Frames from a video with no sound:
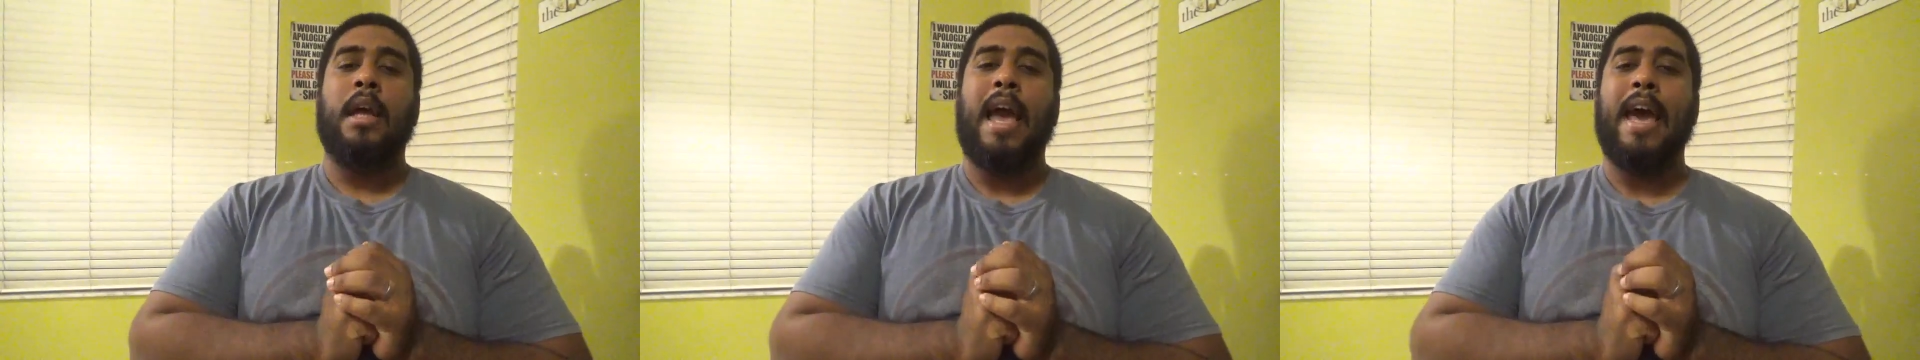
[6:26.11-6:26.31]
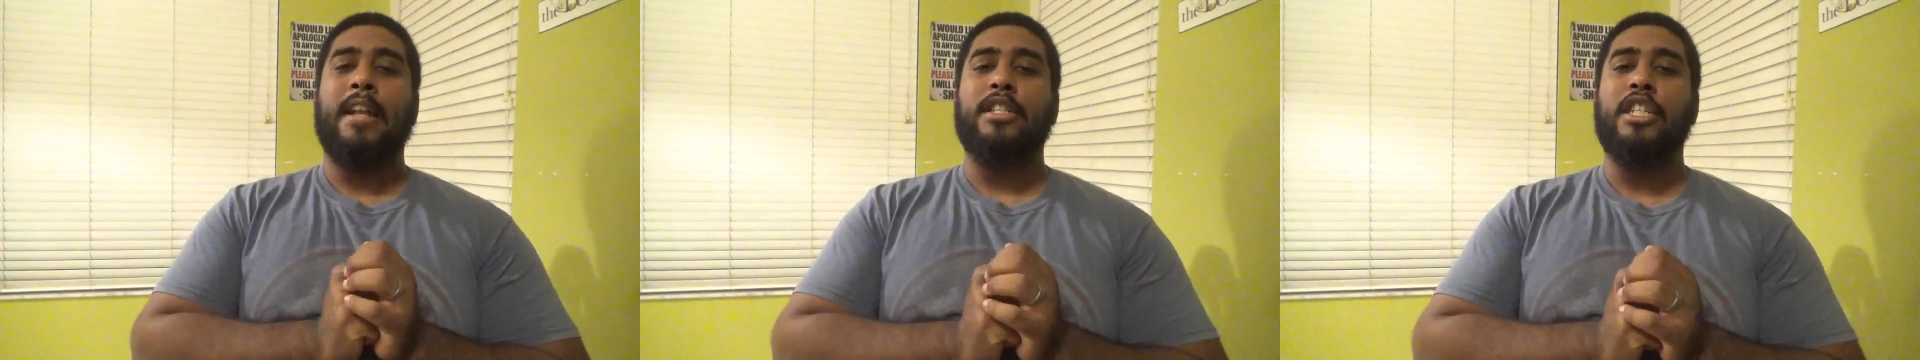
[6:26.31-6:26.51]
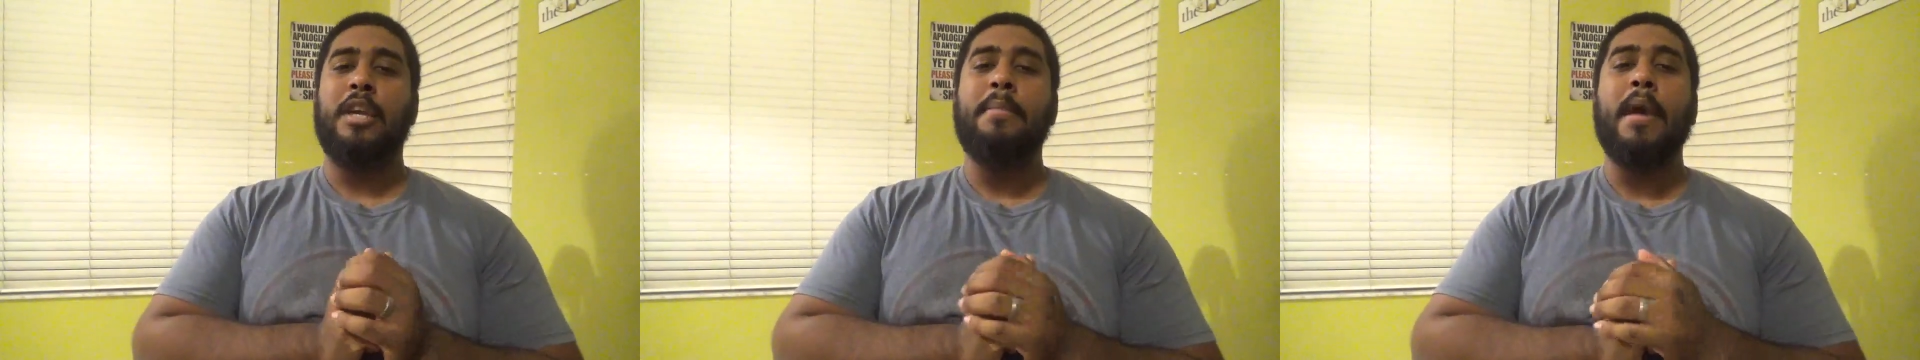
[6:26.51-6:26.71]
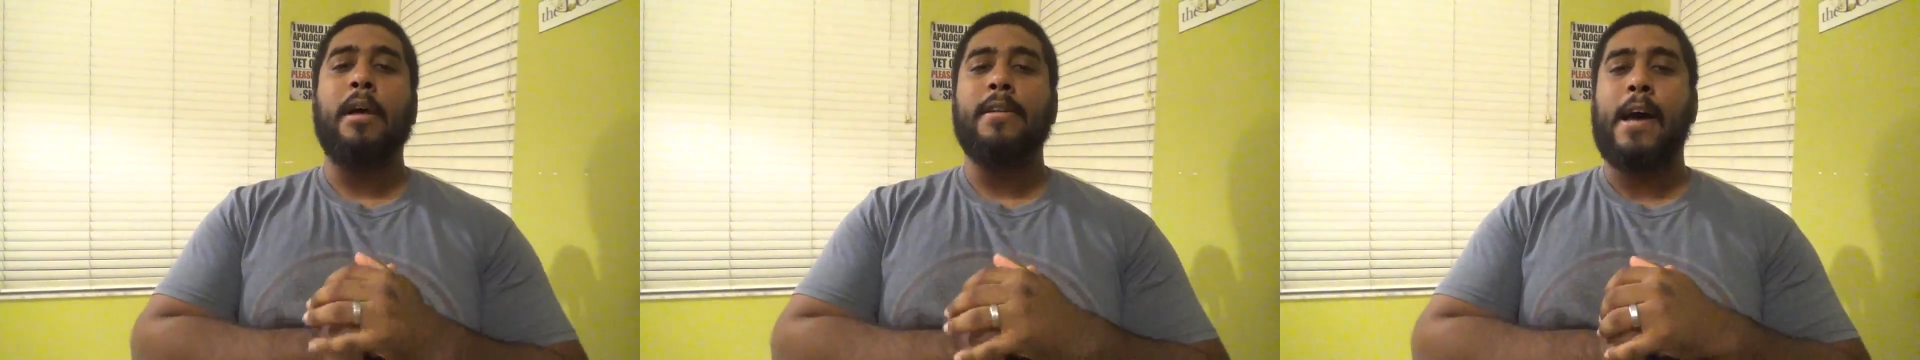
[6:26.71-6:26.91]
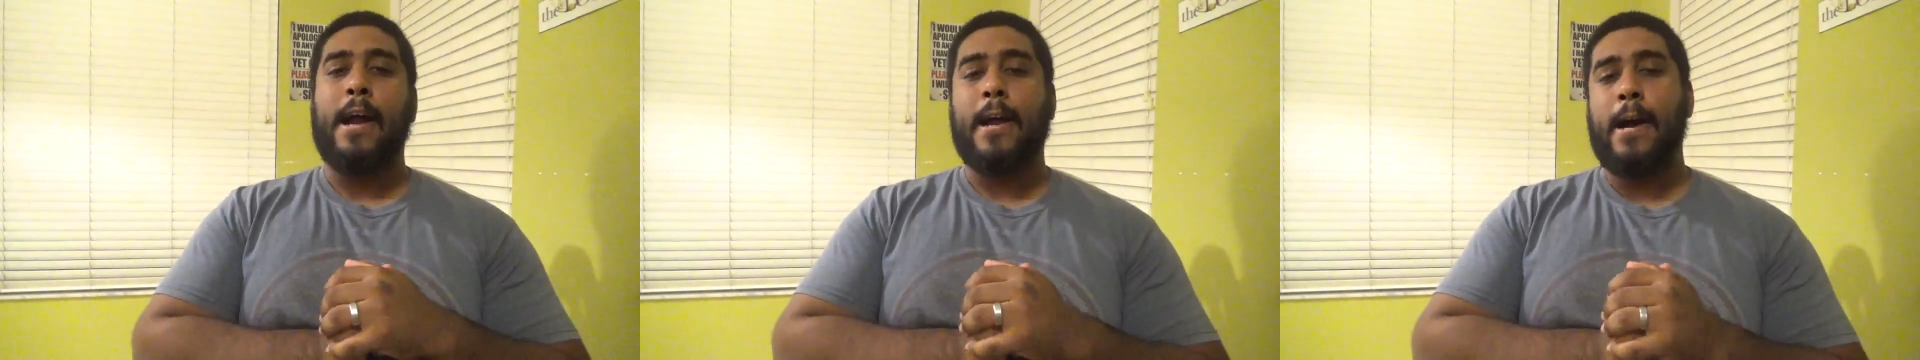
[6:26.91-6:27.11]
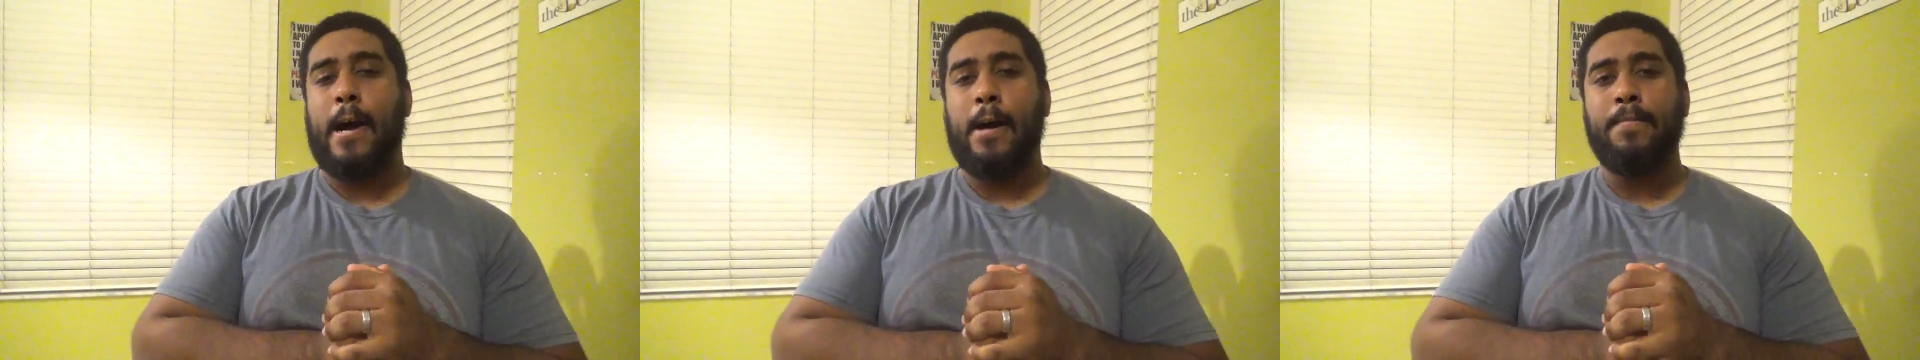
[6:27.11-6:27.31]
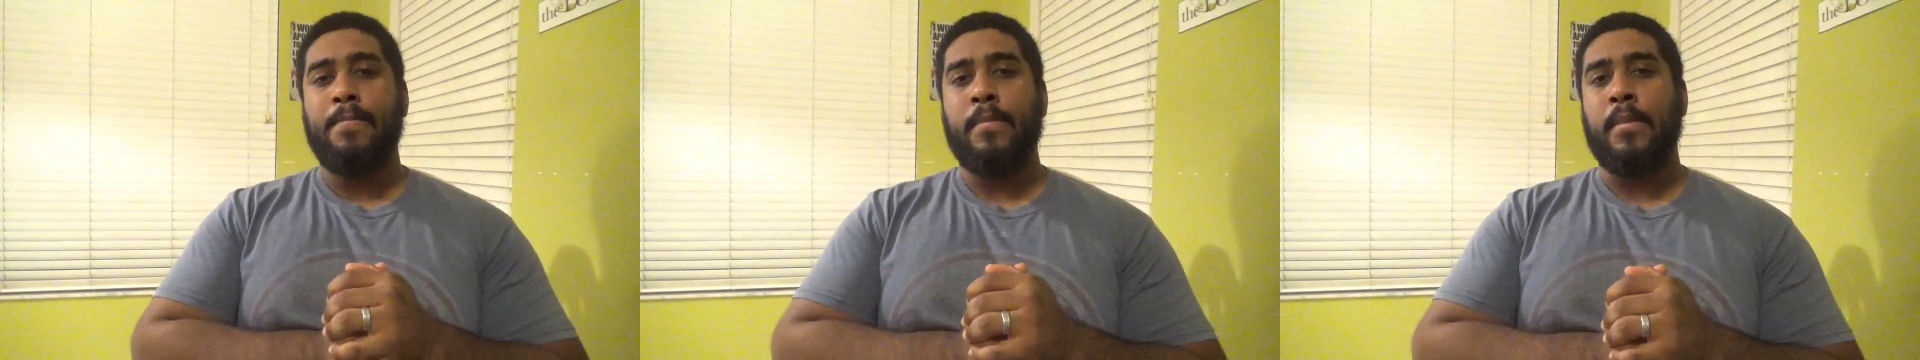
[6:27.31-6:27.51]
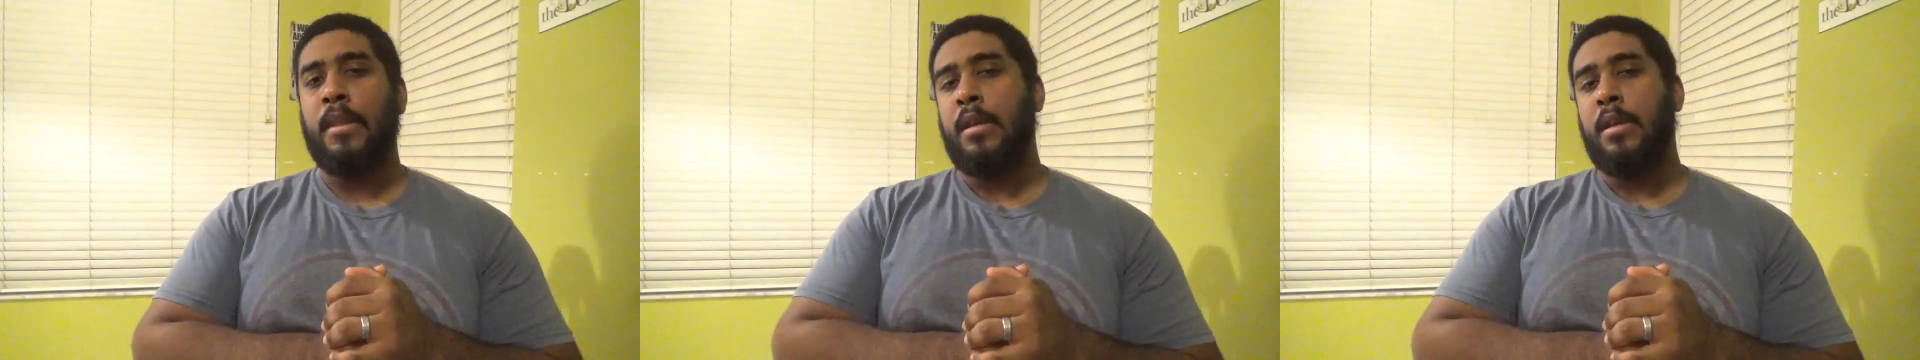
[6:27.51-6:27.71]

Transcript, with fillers: at gmail.com.